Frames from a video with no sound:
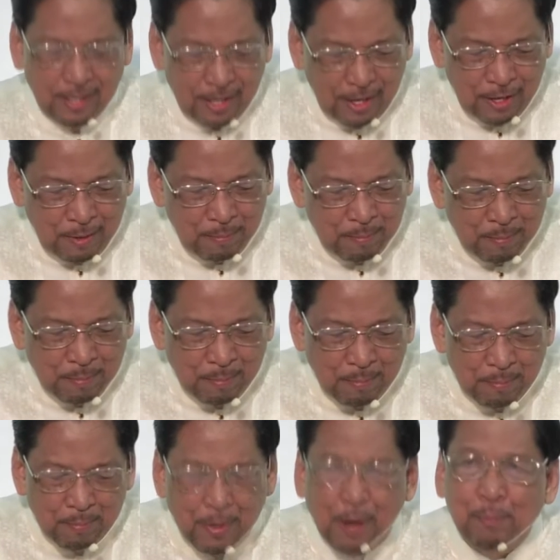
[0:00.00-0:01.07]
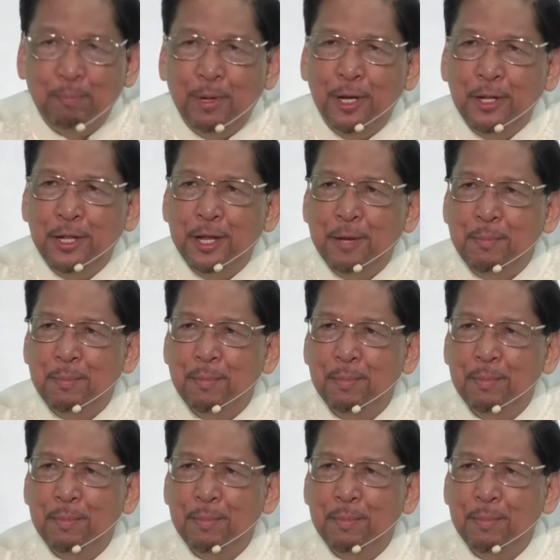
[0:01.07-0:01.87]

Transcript: came upon them.